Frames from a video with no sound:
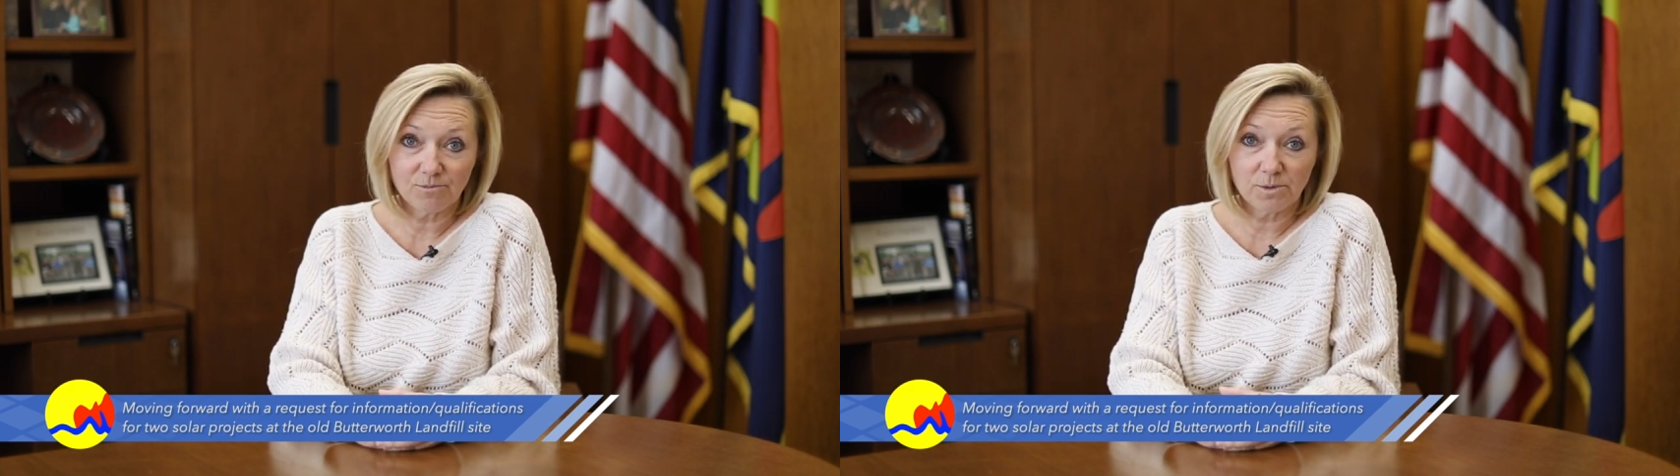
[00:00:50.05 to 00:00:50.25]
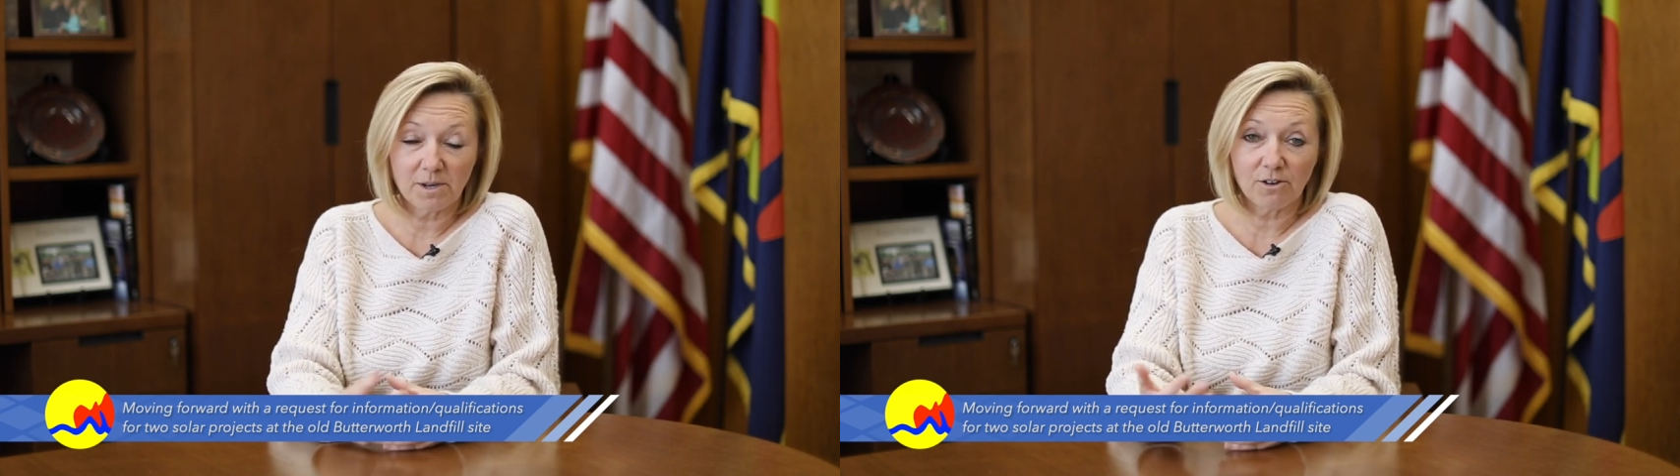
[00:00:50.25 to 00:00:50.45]

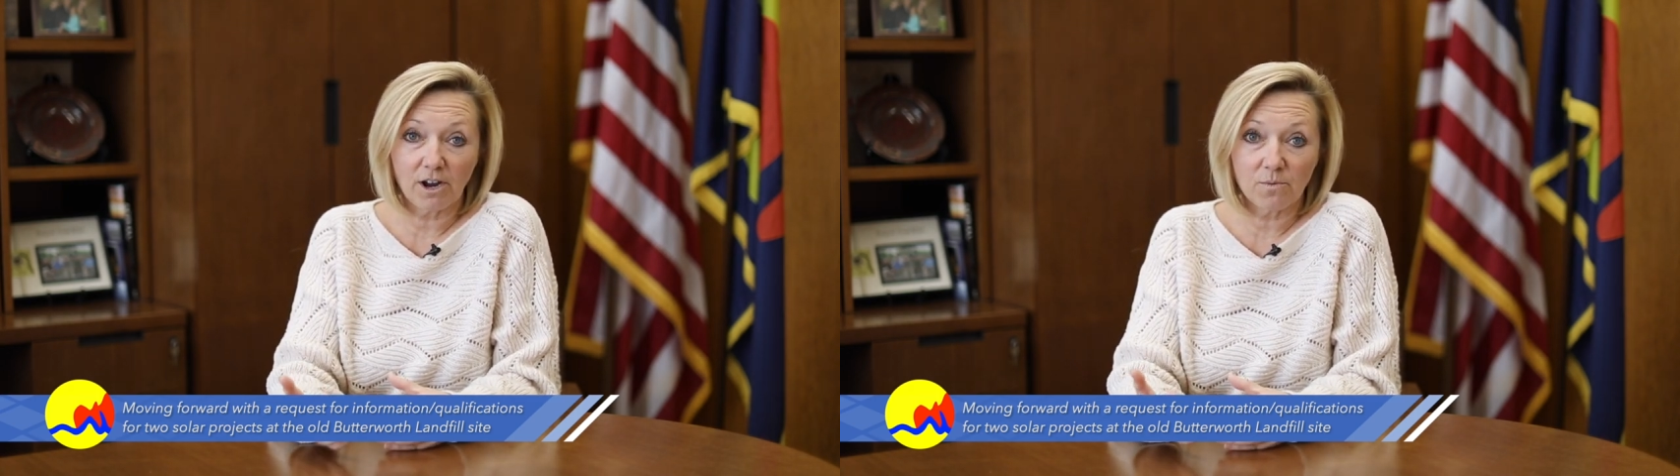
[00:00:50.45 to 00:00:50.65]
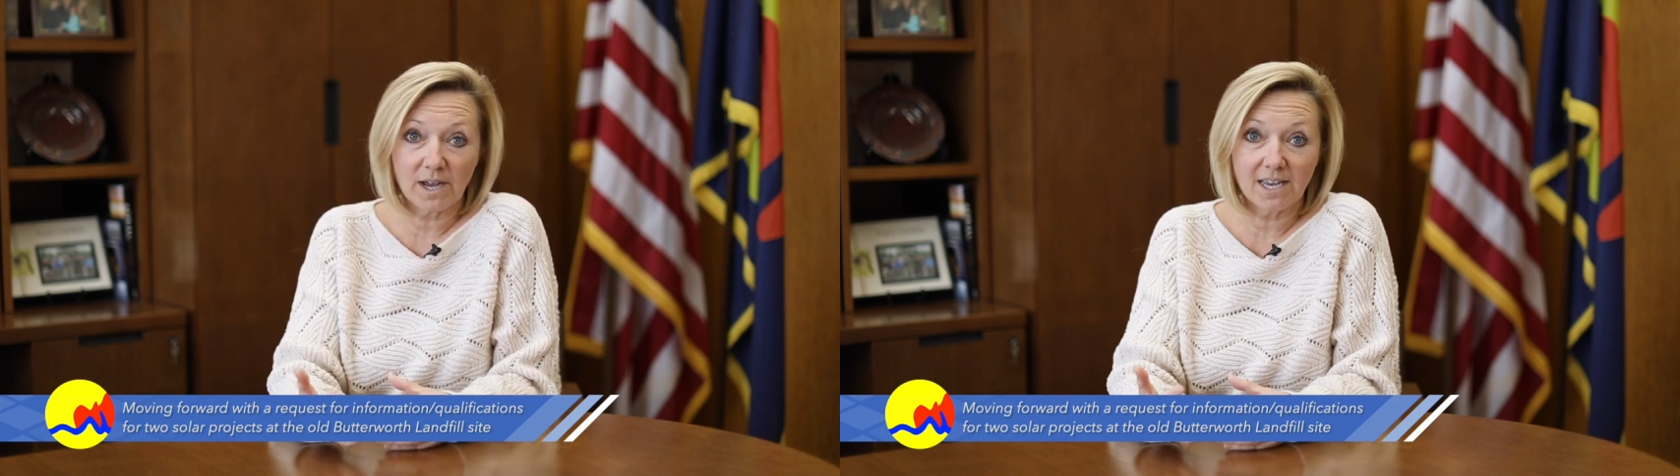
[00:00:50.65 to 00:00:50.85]
Would be a
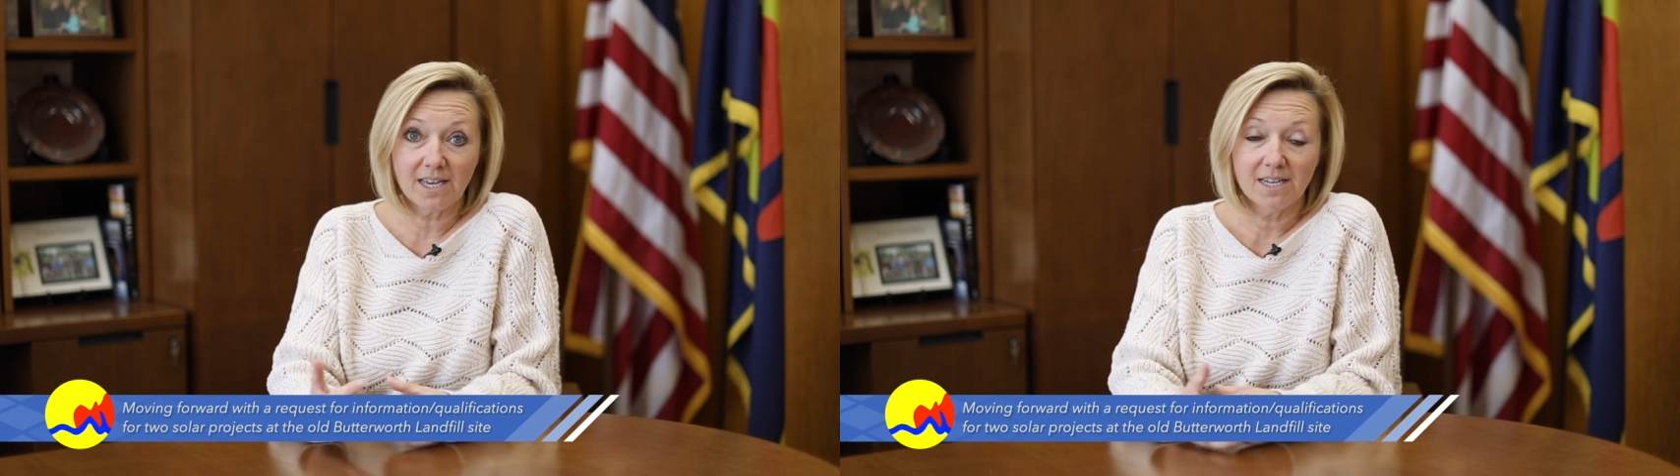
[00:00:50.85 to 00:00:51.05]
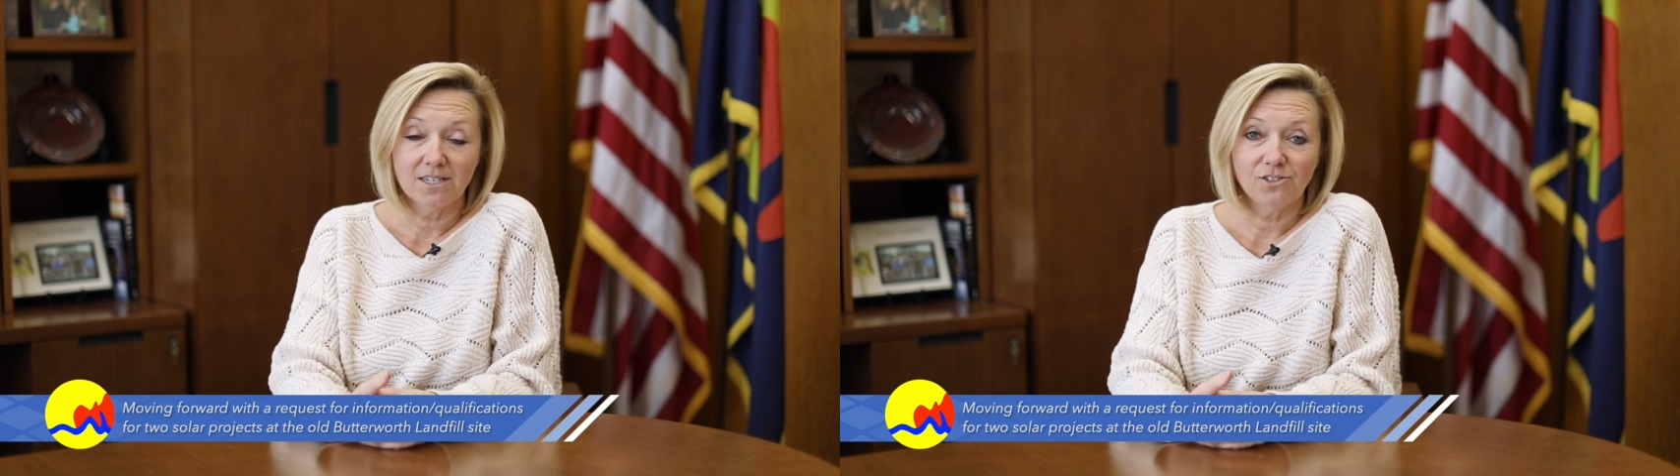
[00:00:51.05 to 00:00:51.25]
great way
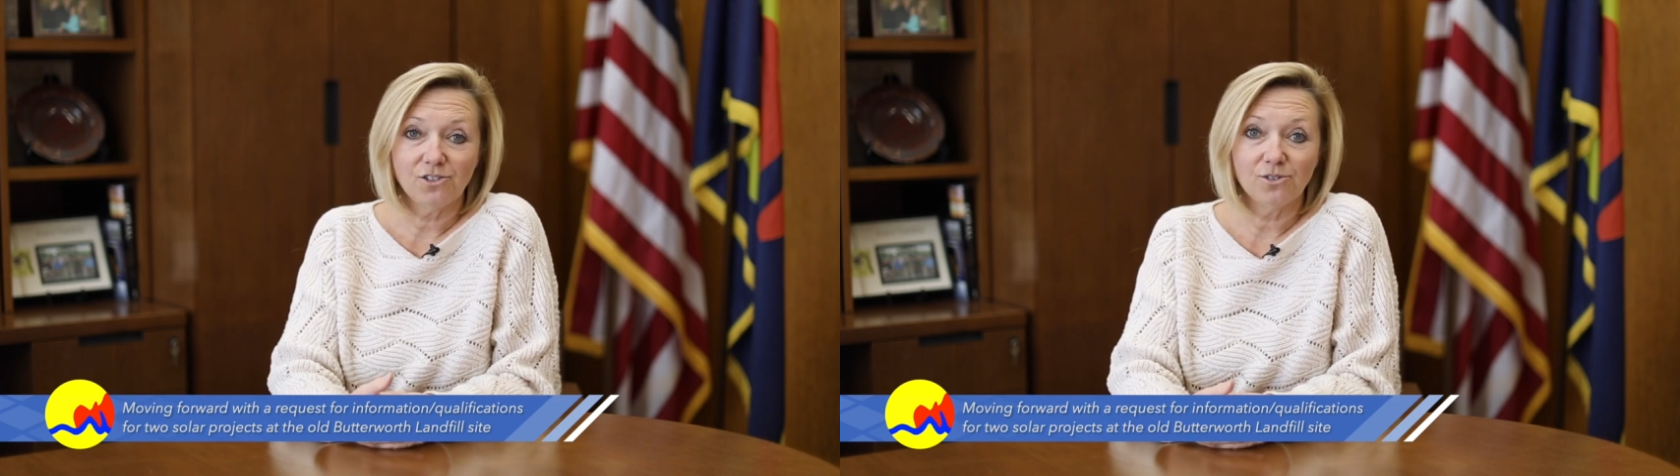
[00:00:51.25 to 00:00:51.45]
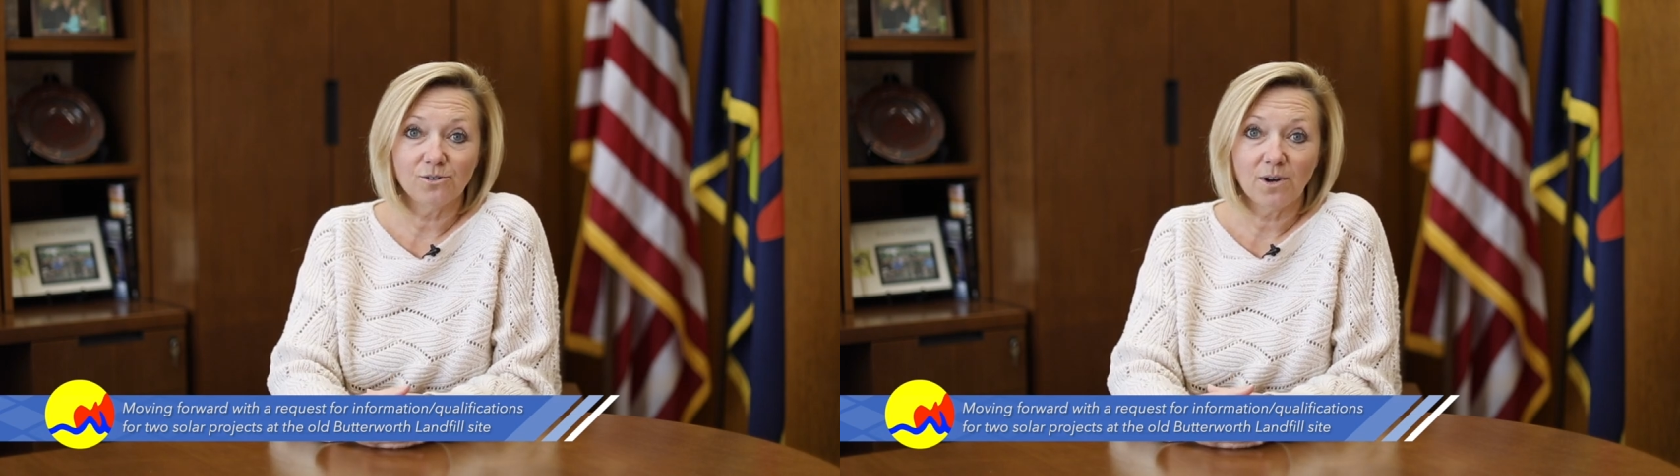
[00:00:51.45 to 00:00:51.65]

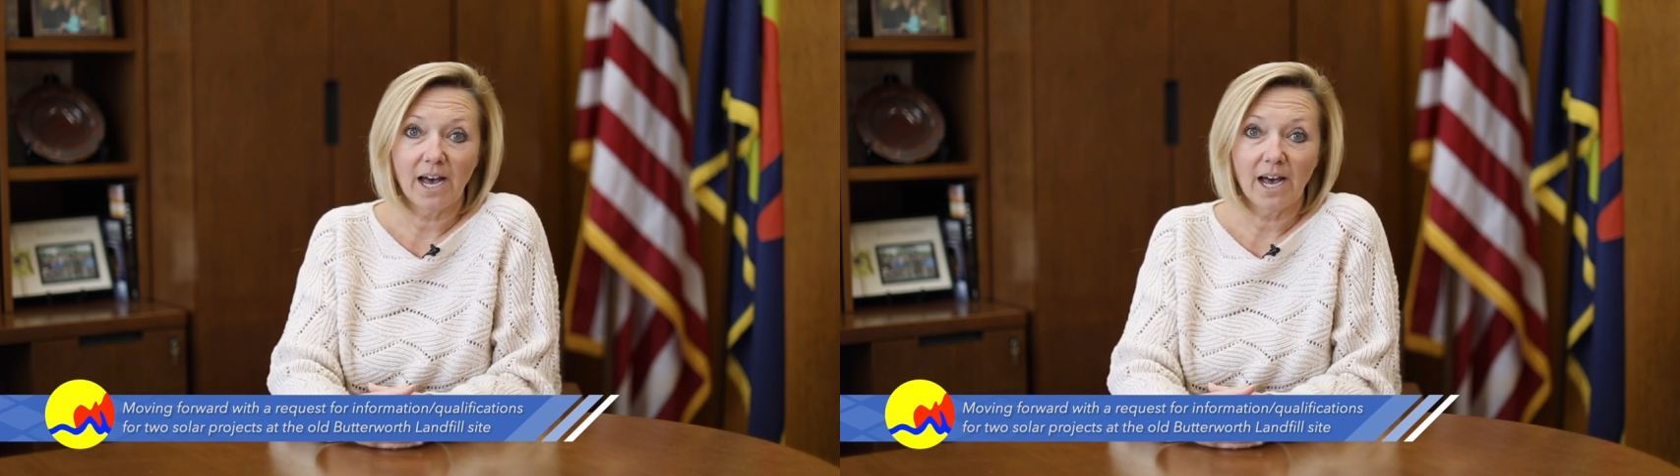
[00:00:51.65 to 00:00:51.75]
to